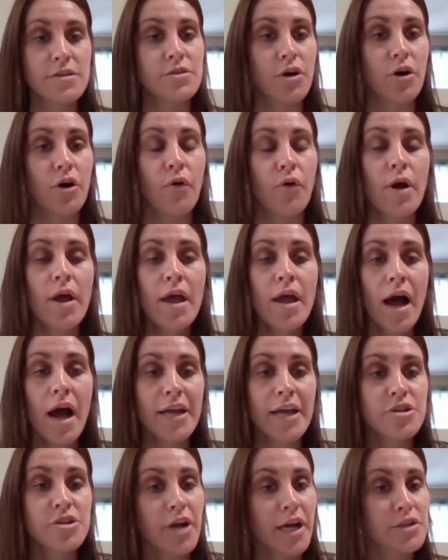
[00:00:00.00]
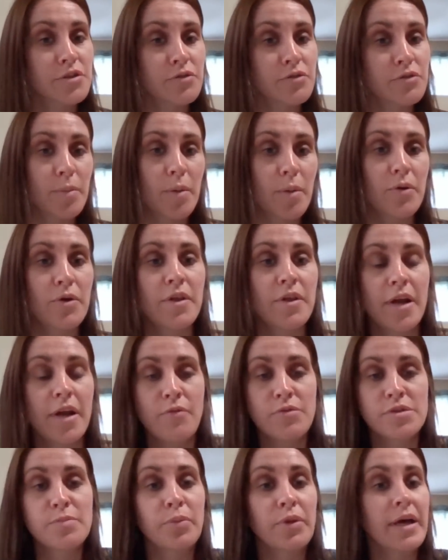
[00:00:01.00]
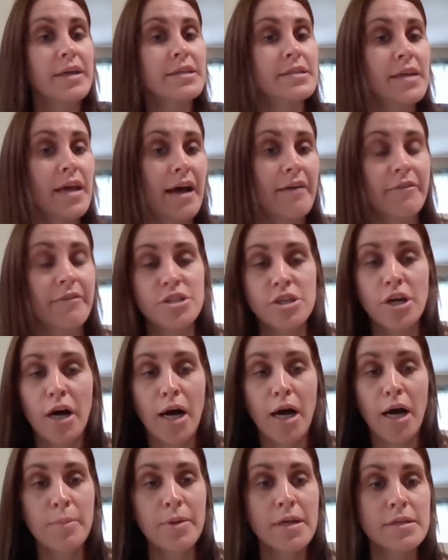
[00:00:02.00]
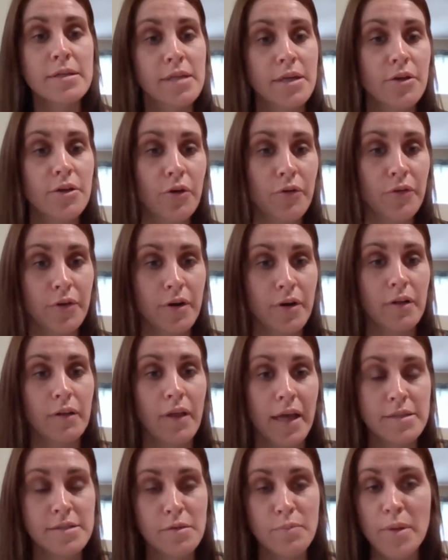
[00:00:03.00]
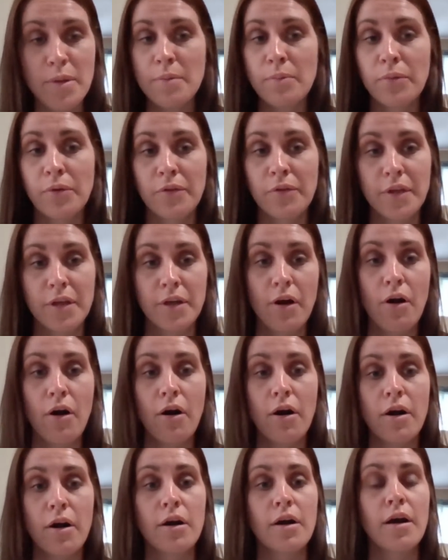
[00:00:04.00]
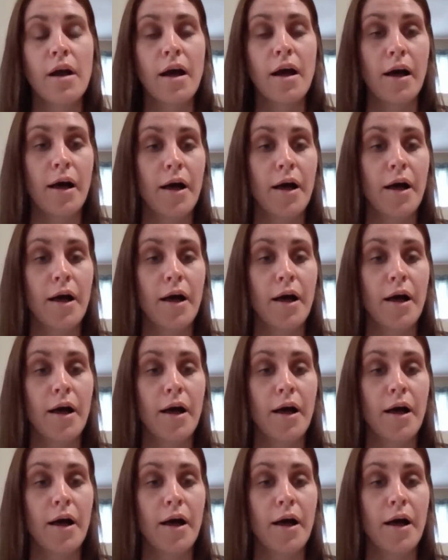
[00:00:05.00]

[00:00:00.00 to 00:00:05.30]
So I tried to remember that I was blessed to have a job, because I know there are lots of people that are